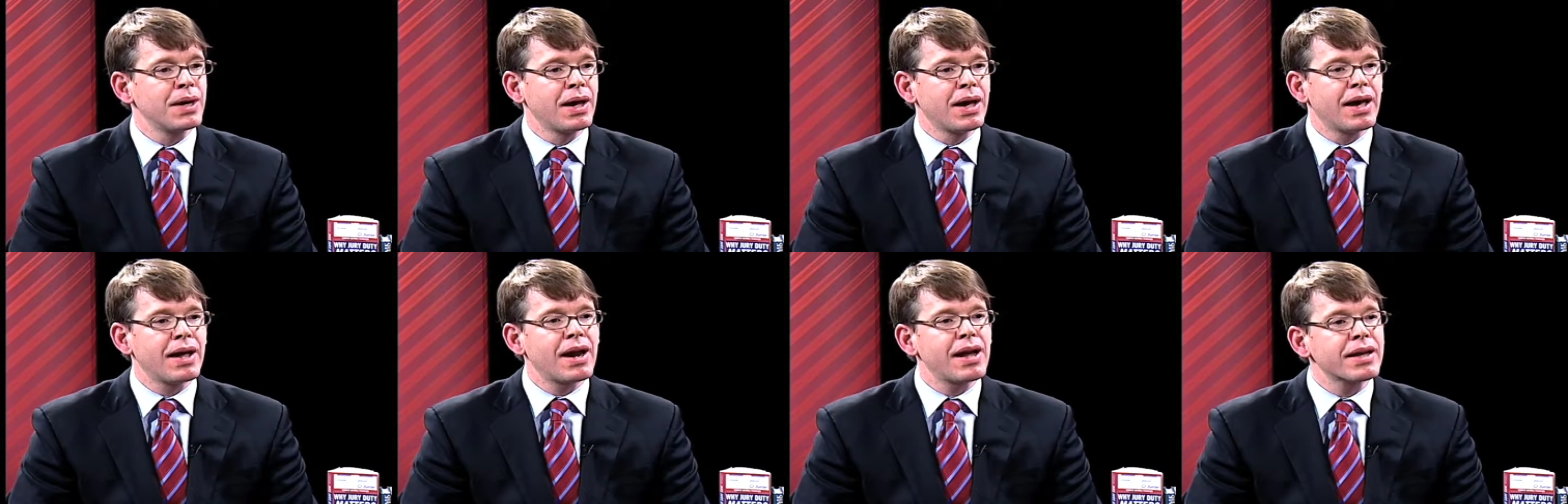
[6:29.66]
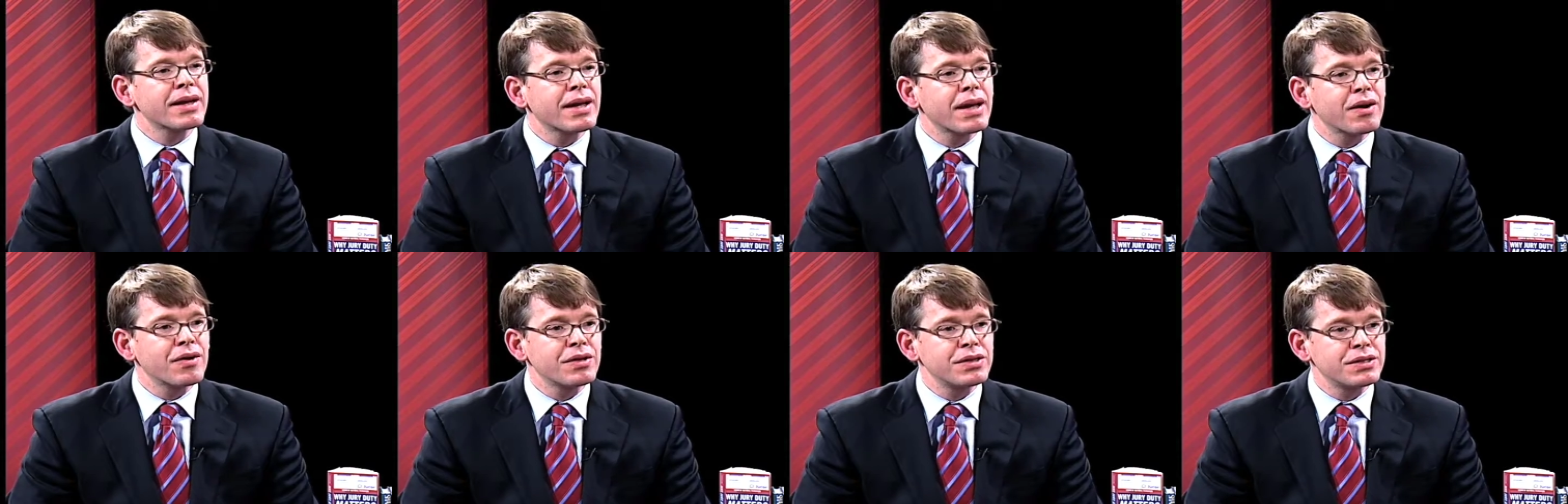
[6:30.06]
And I
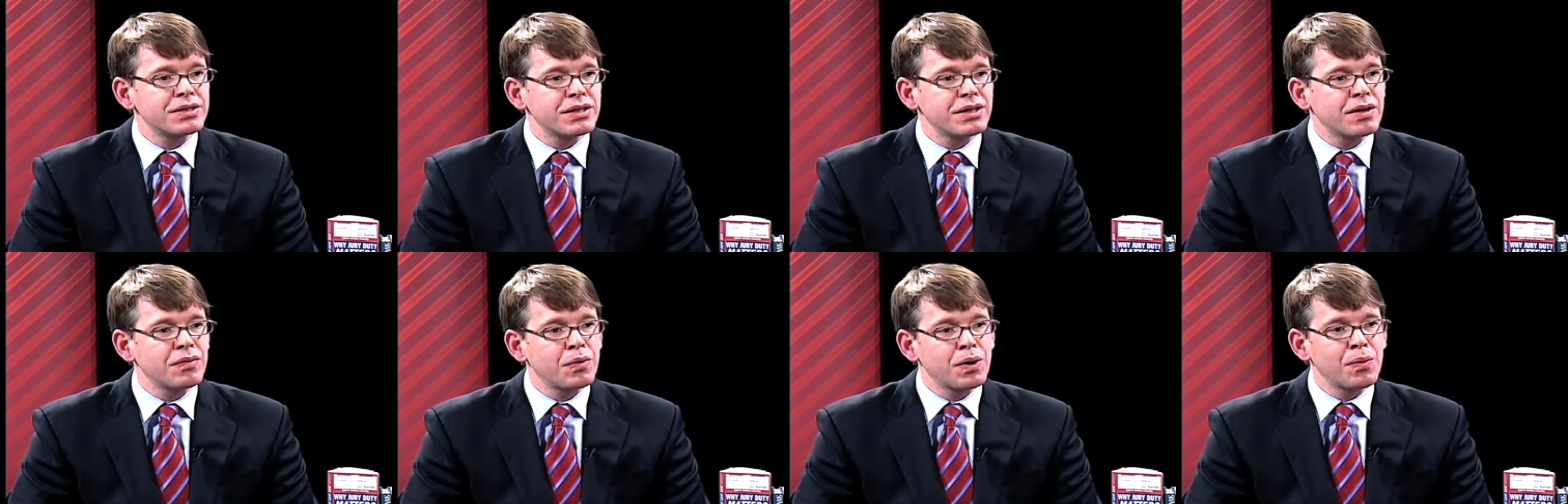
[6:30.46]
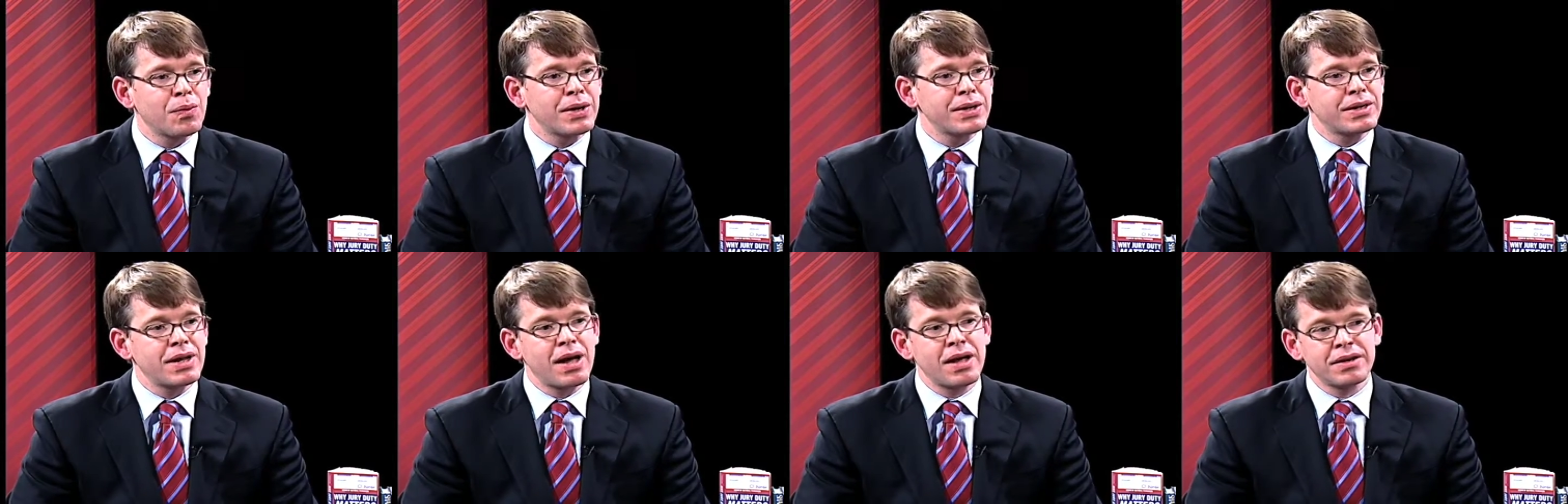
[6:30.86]
guarantee if we
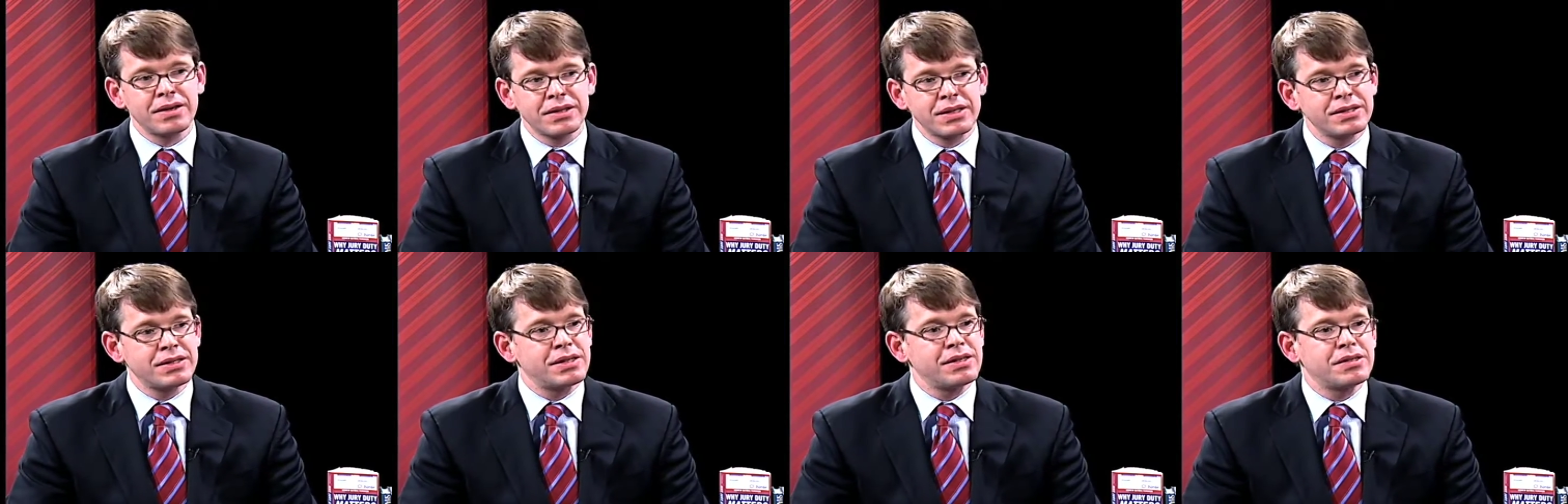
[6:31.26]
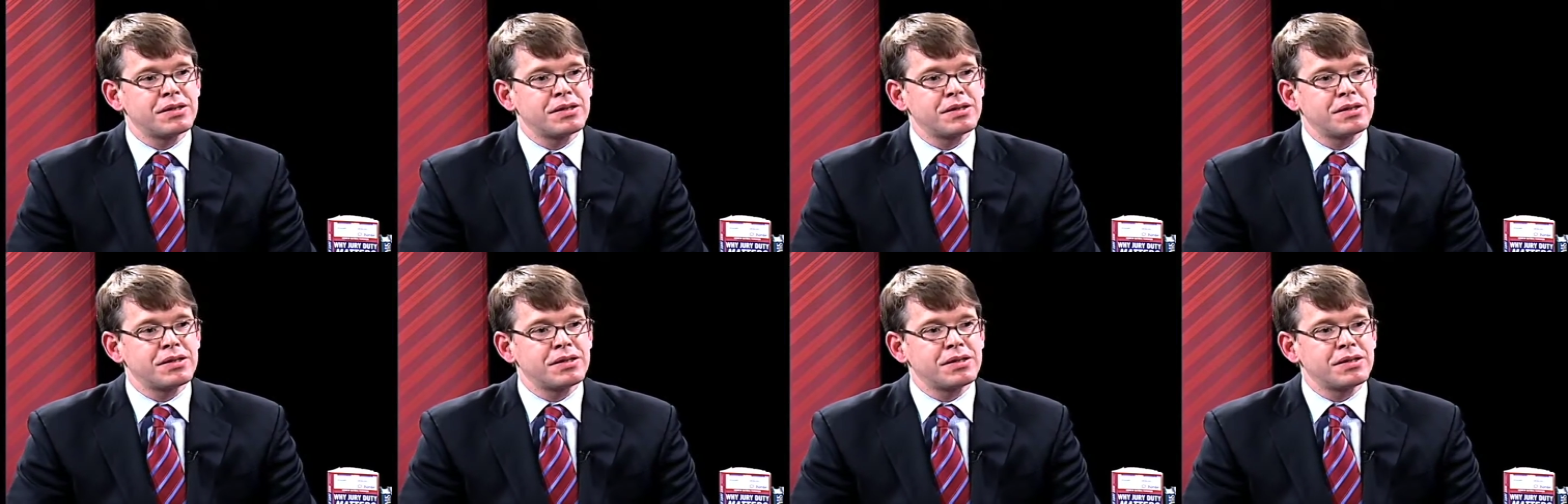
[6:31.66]
went down to D.C.